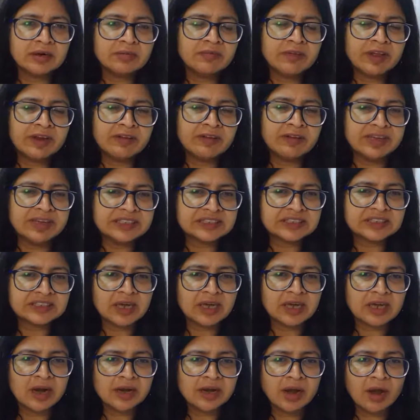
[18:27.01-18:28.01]
when we
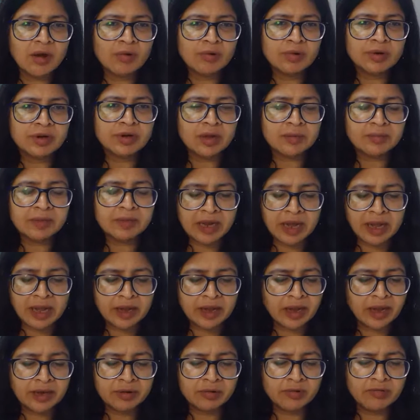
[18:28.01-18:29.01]
start out, I mean,
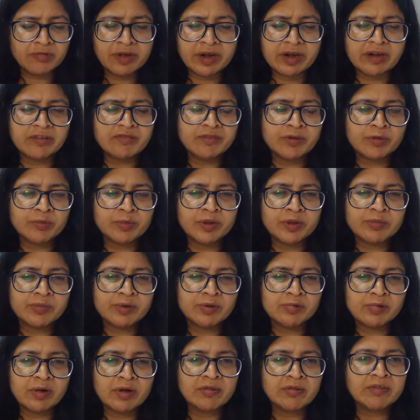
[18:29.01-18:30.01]
I know very few
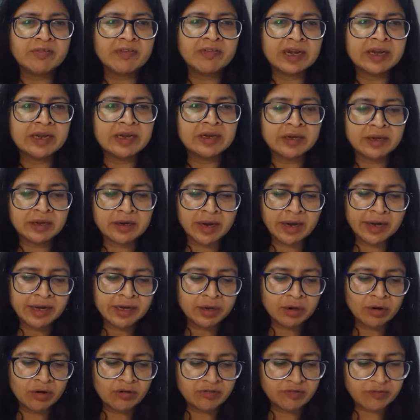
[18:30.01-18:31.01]
people who have a very clear
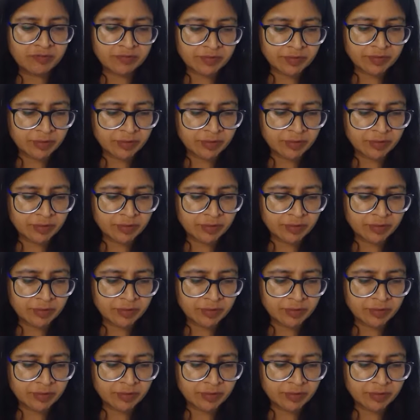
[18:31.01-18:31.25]
idea of